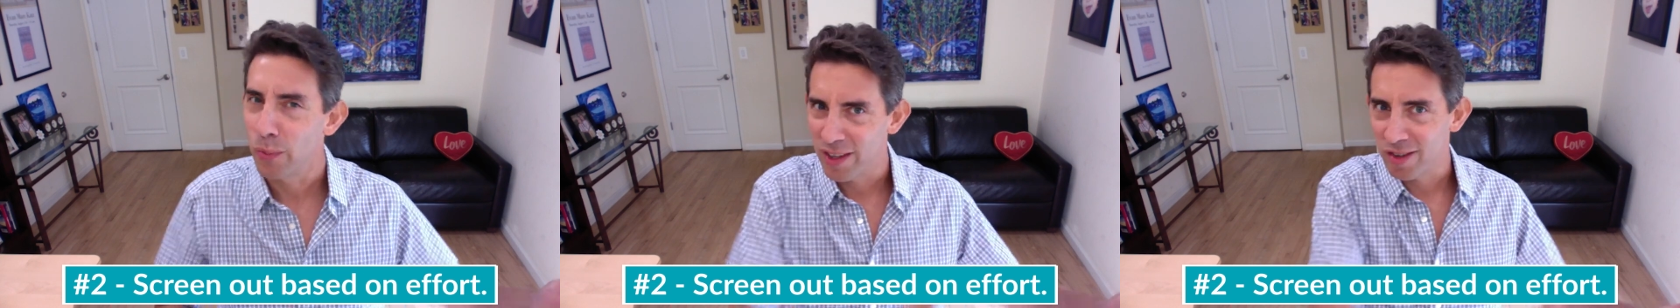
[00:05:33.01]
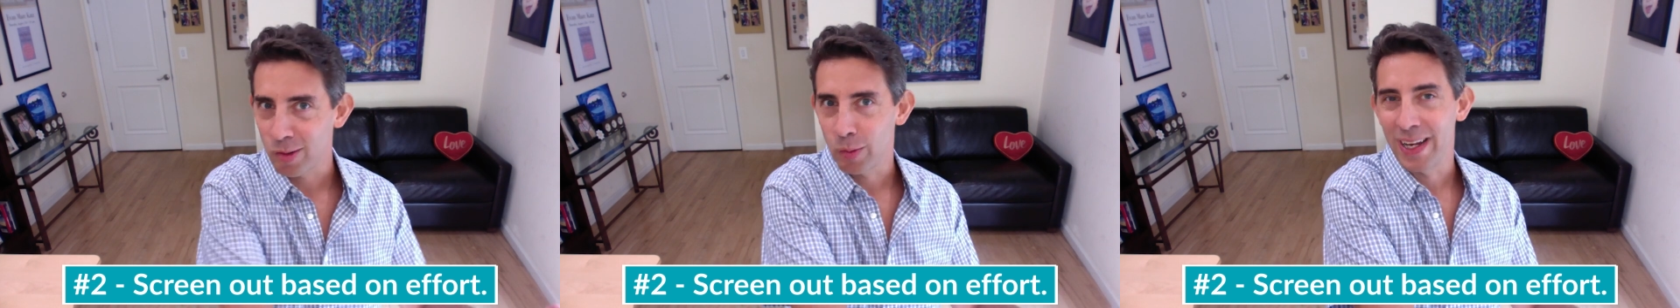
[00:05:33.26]
We
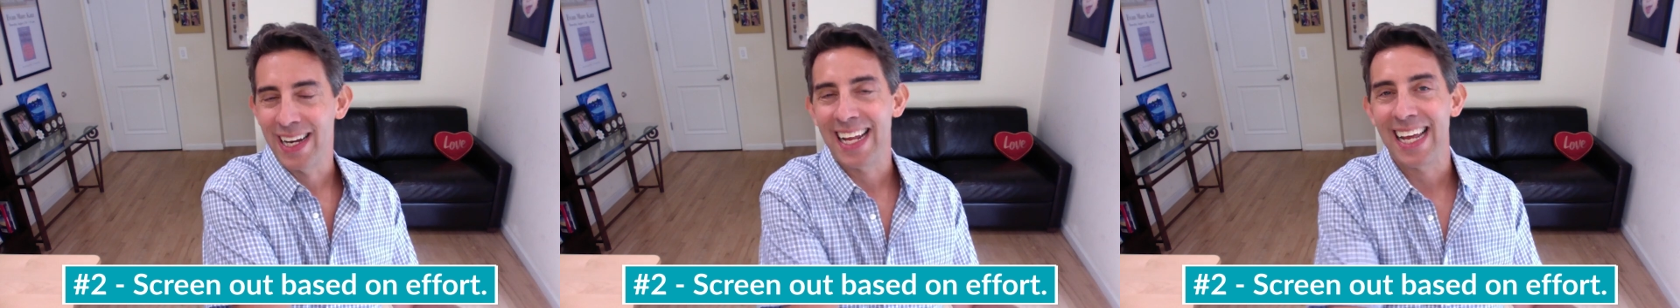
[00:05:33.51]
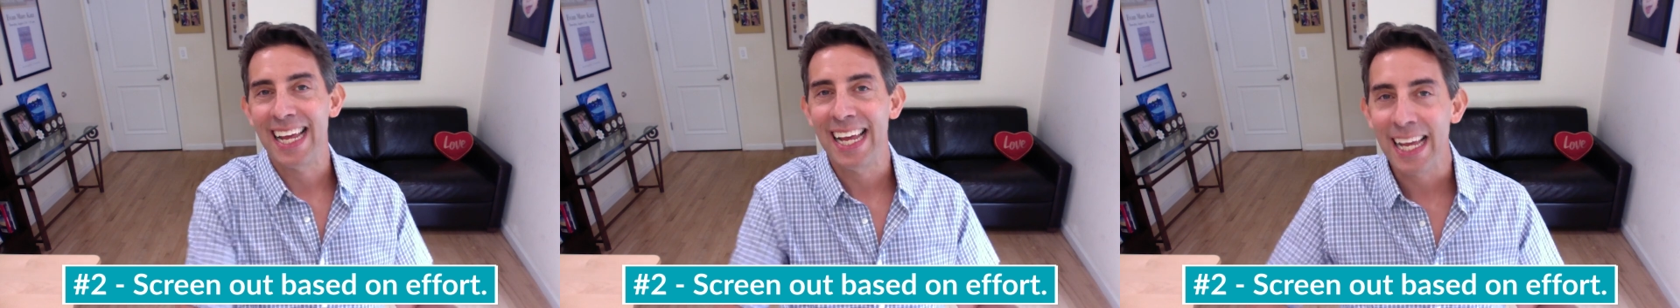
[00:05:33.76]
screen
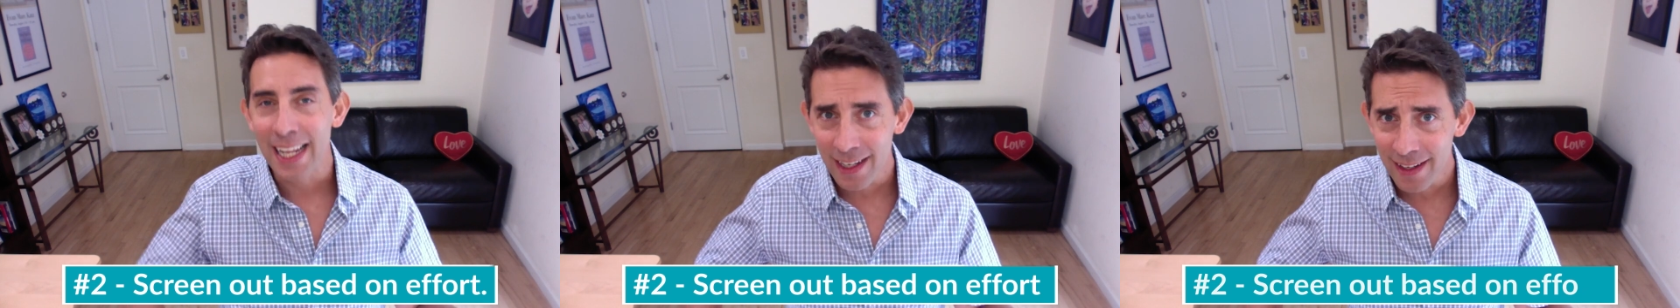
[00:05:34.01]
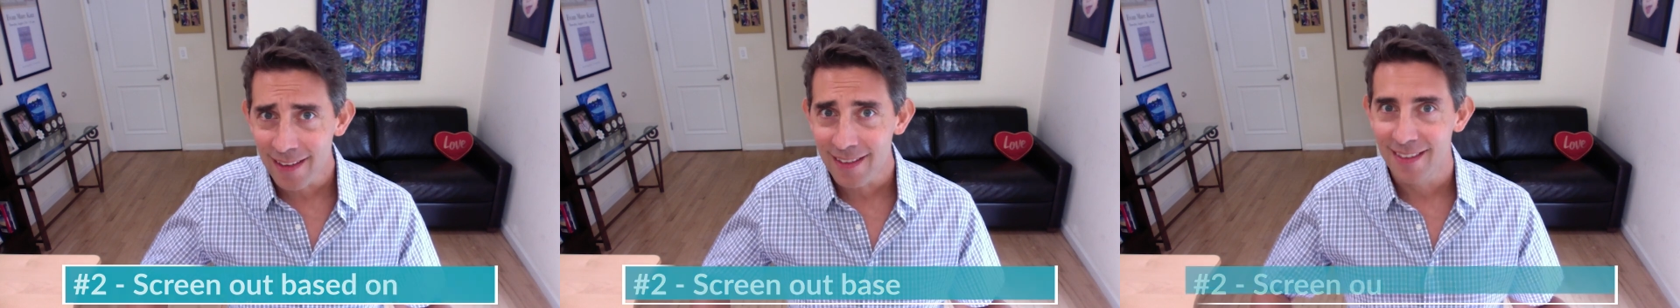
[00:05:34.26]

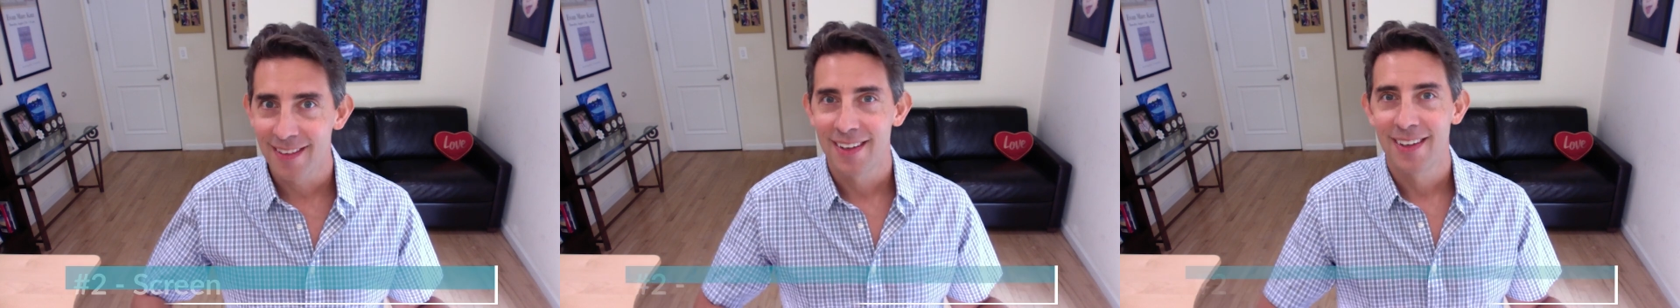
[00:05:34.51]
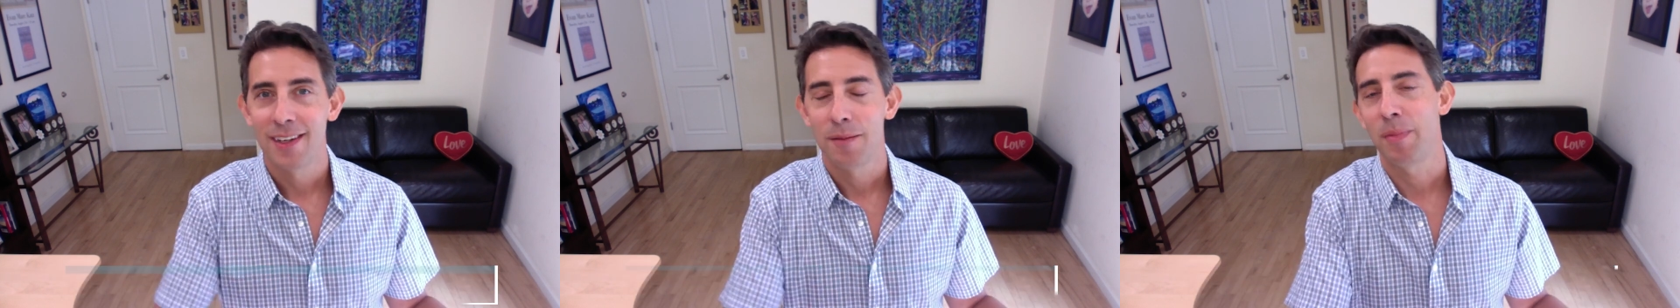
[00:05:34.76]
in
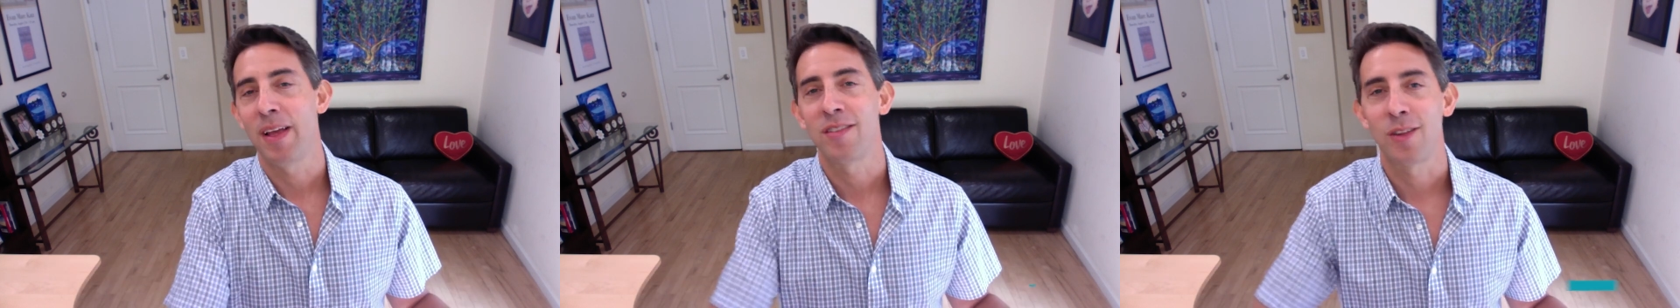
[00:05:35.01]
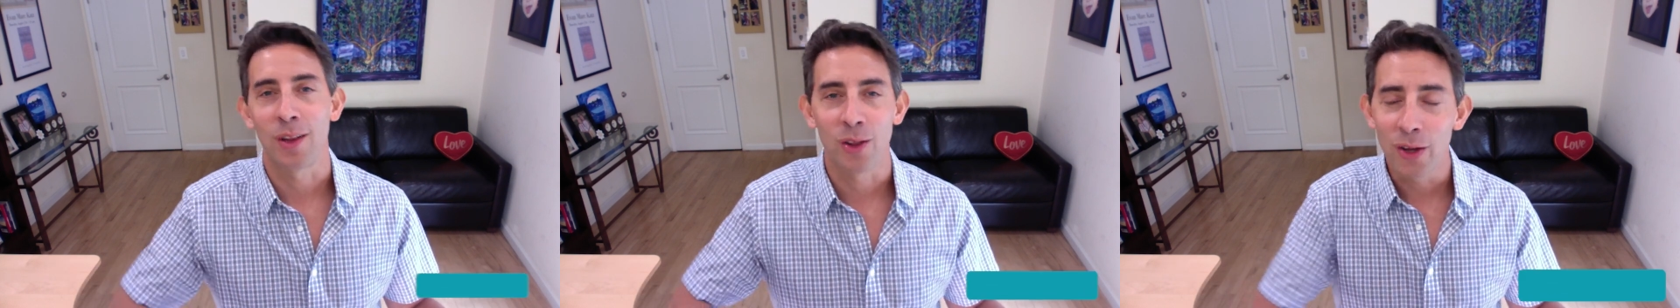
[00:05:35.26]

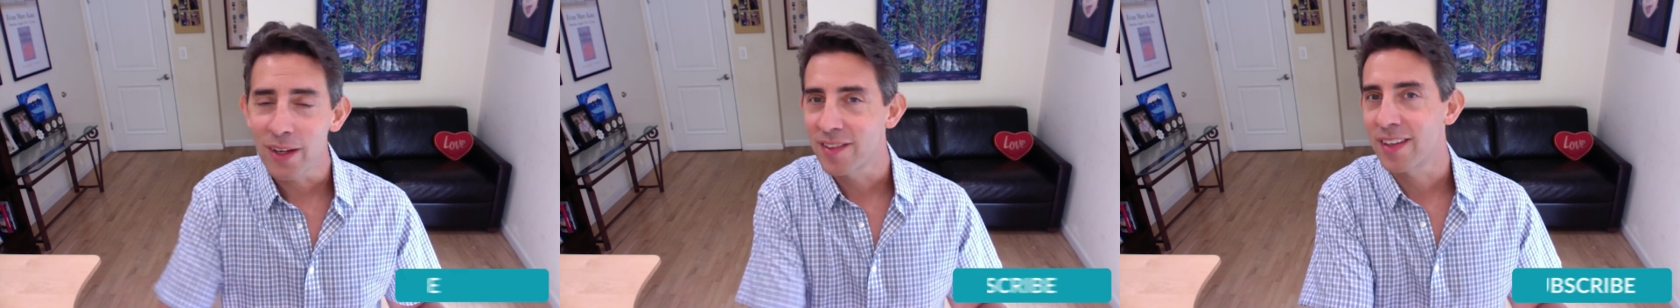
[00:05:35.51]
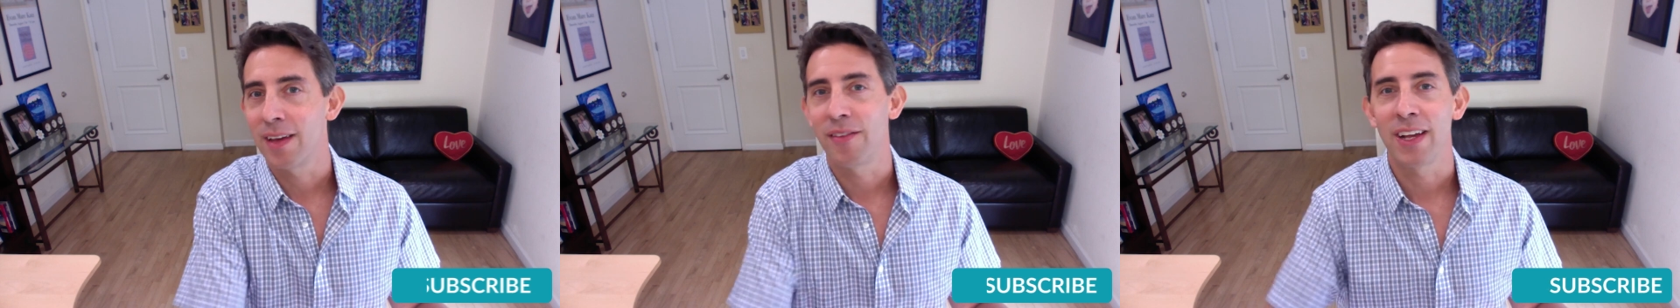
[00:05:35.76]
based on
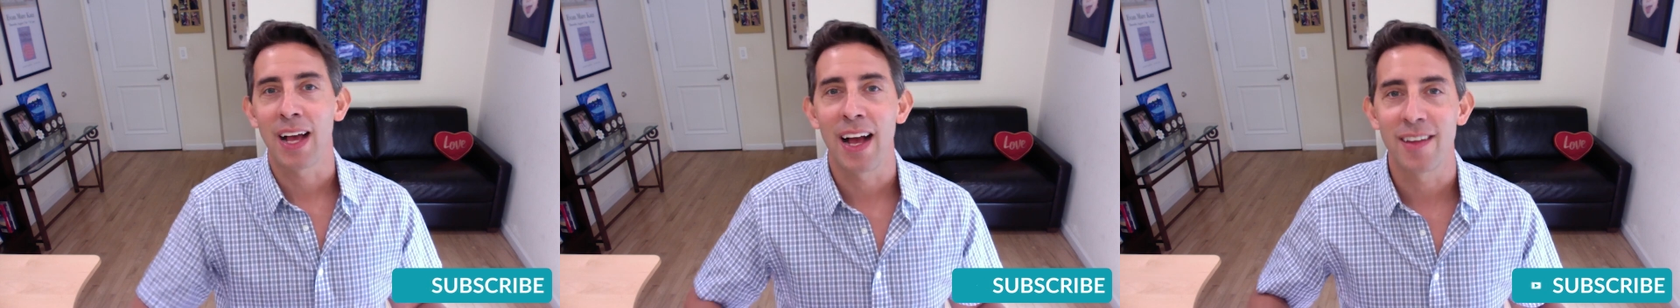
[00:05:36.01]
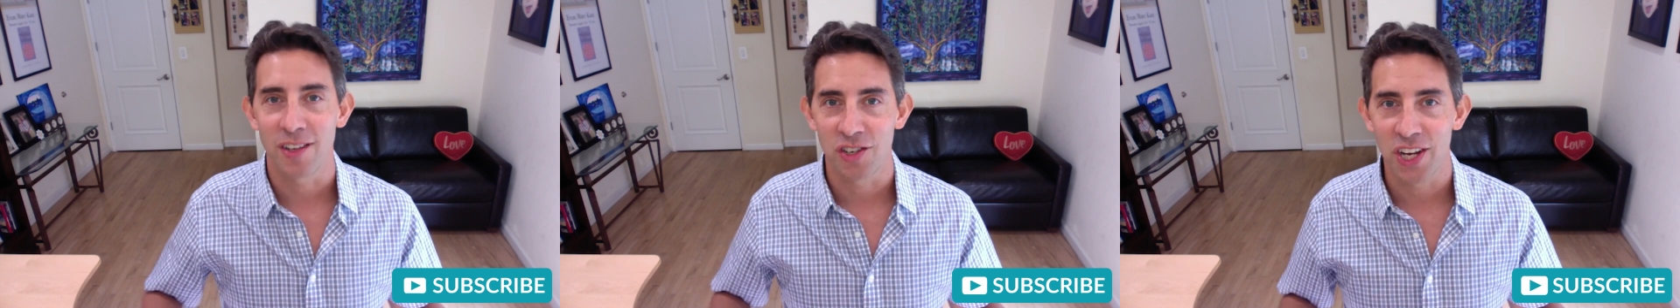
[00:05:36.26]
looks, giving
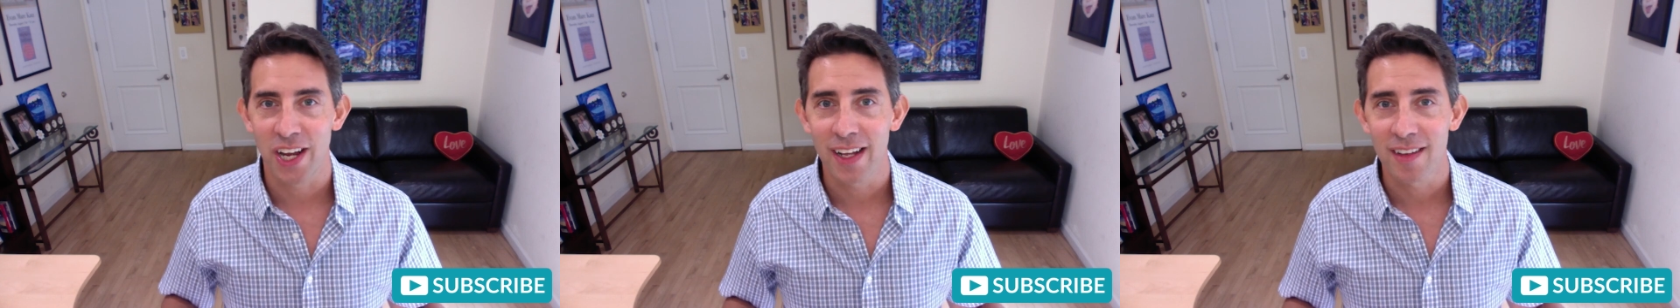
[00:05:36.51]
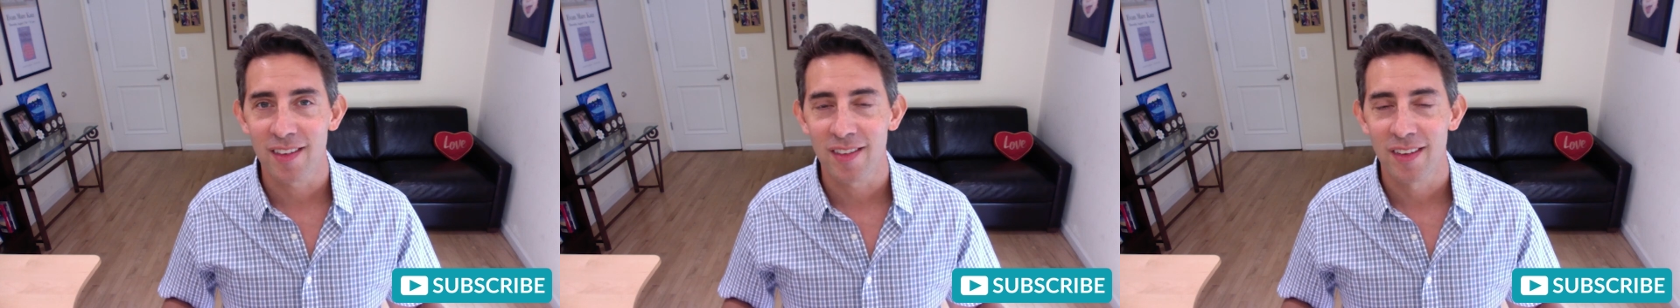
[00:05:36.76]
guys a
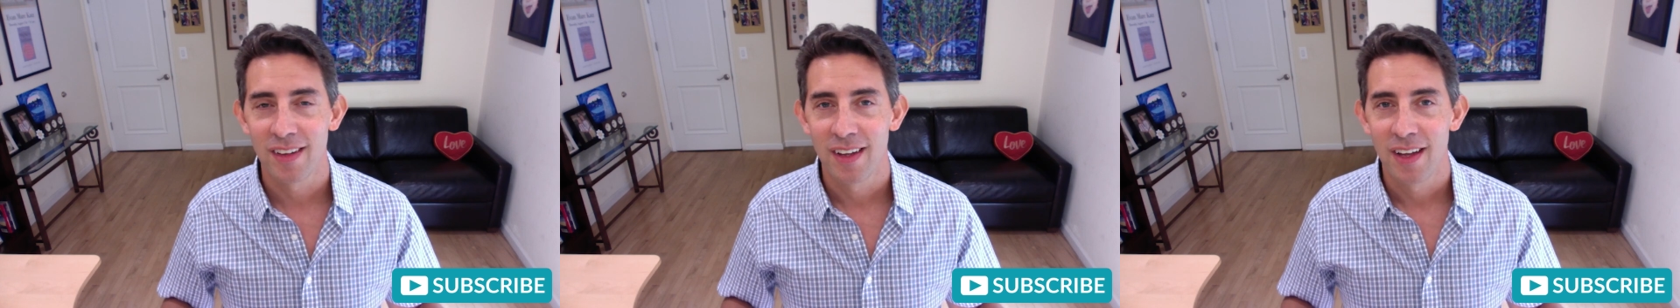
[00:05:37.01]
chance.